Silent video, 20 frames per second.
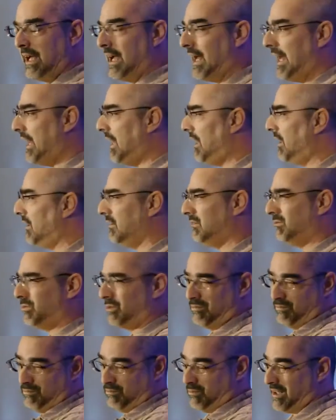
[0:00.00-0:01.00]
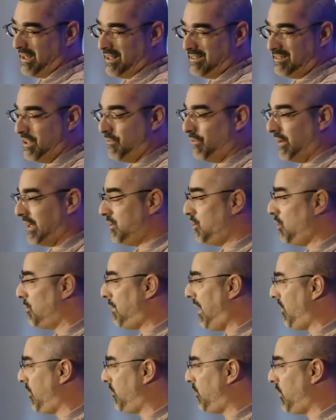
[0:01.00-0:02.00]
We're going to see if we can do
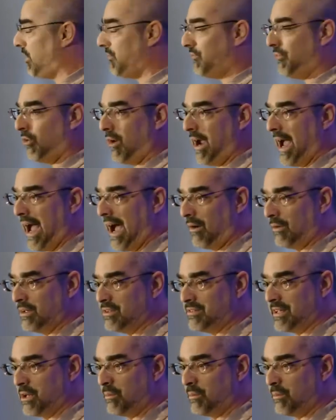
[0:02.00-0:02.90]
about 3 or 4 hours.